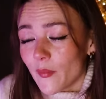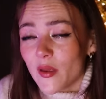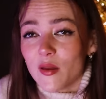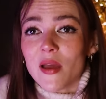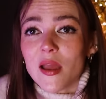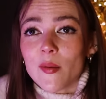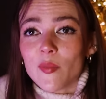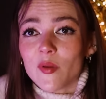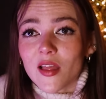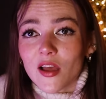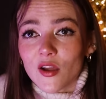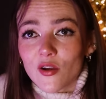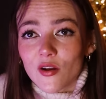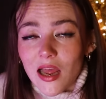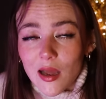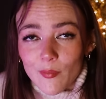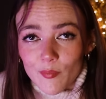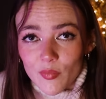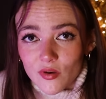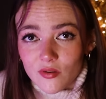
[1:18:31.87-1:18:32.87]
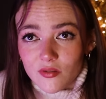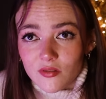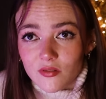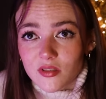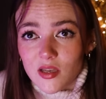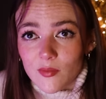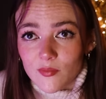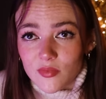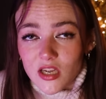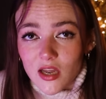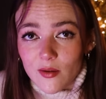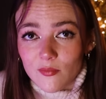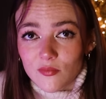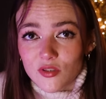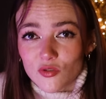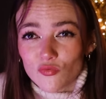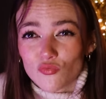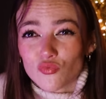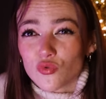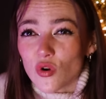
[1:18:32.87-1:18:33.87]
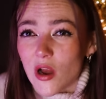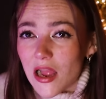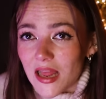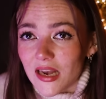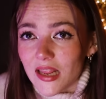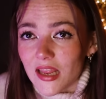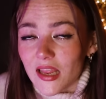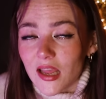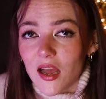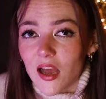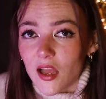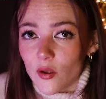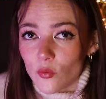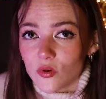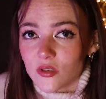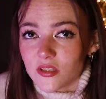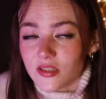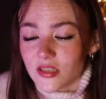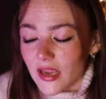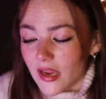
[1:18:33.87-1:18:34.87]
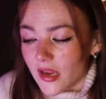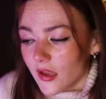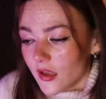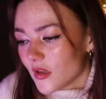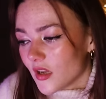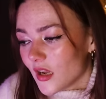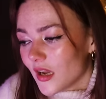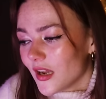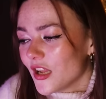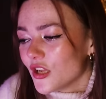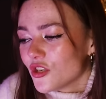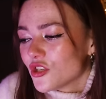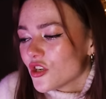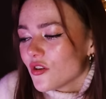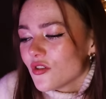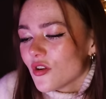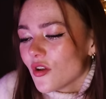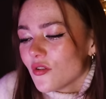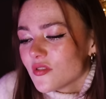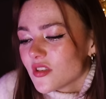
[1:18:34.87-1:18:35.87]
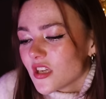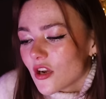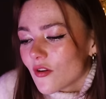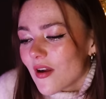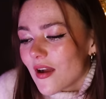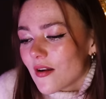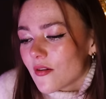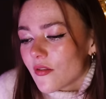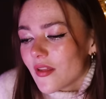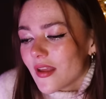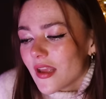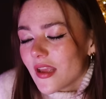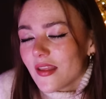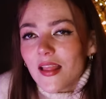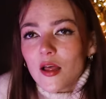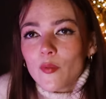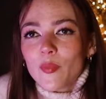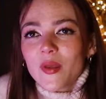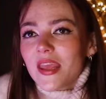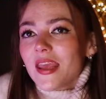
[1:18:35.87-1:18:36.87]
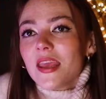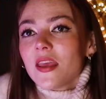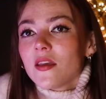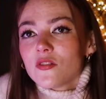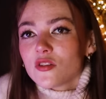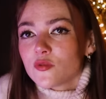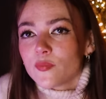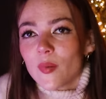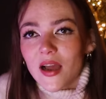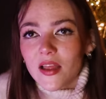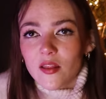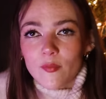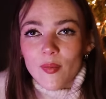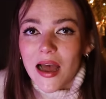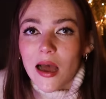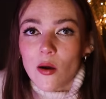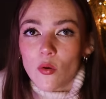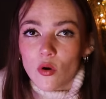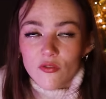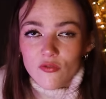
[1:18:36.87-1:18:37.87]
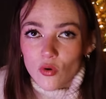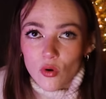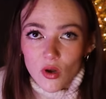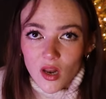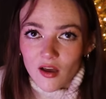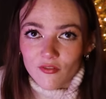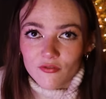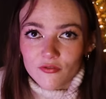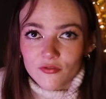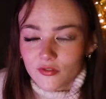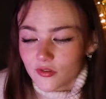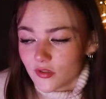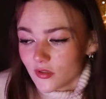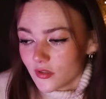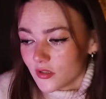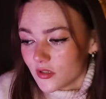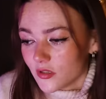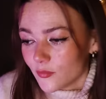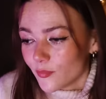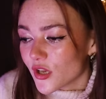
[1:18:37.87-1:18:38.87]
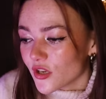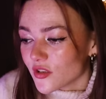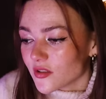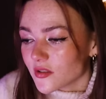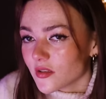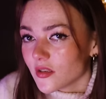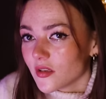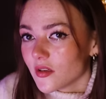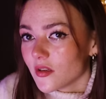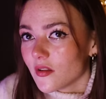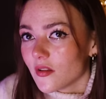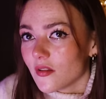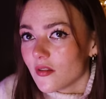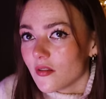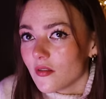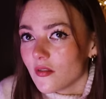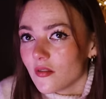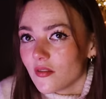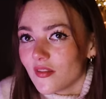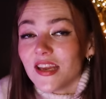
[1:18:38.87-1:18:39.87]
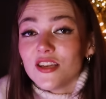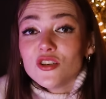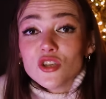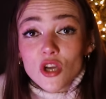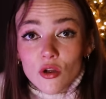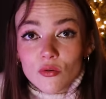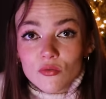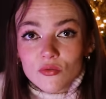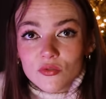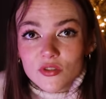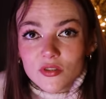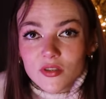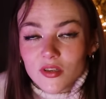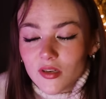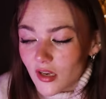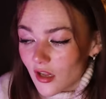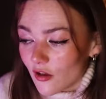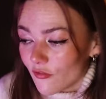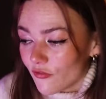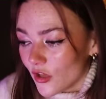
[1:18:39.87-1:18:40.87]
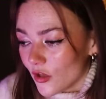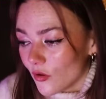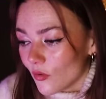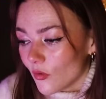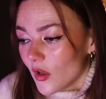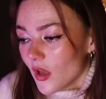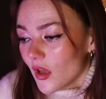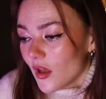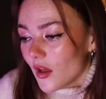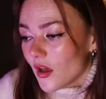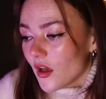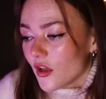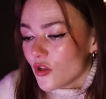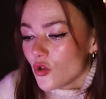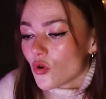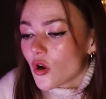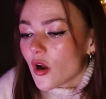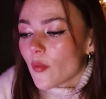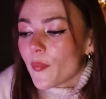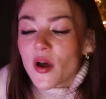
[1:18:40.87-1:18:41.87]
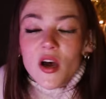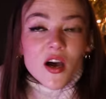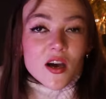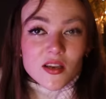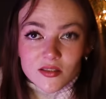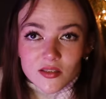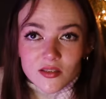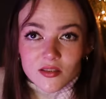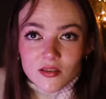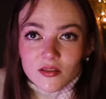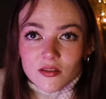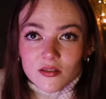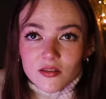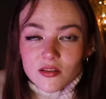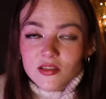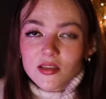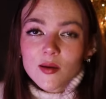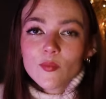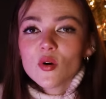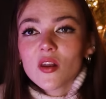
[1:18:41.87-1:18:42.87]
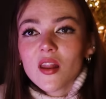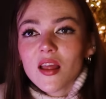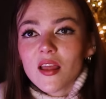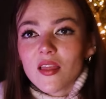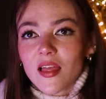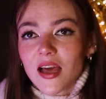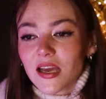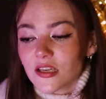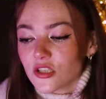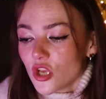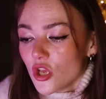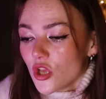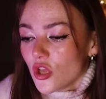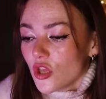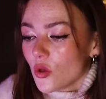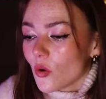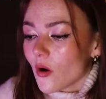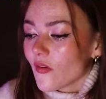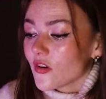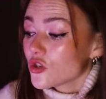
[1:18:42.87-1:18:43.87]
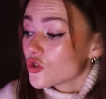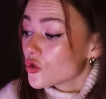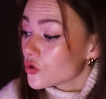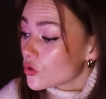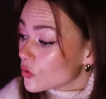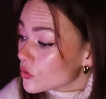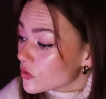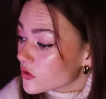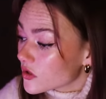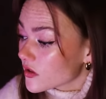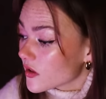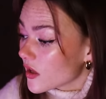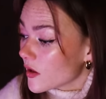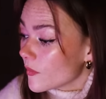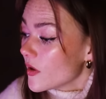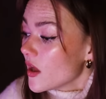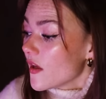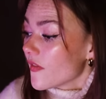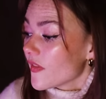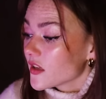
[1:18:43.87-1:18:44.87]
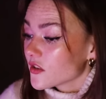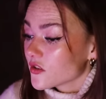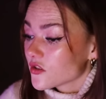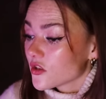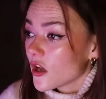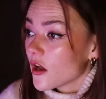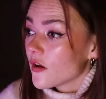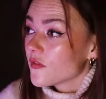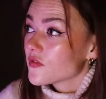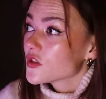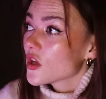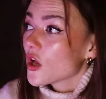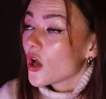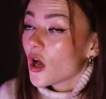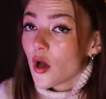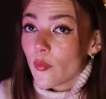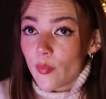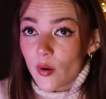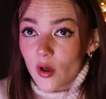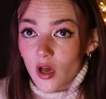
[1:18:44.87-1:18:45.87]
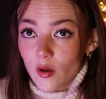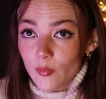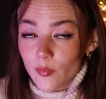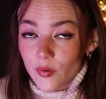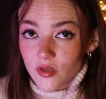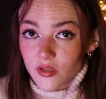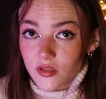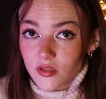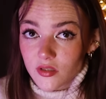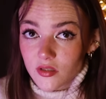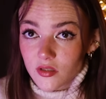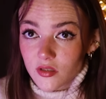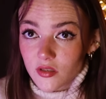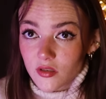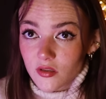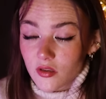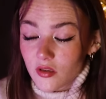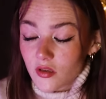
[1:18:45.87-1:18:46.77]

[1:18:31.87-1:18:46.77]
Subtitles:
I mean, maybe that could happen. Sometimes. Rarely, I would say. Don't stick around thinking they'll be healed by the power of your love. Because they don't love you. You're not a person to someone like that. You are a tool to them that serves a purpose.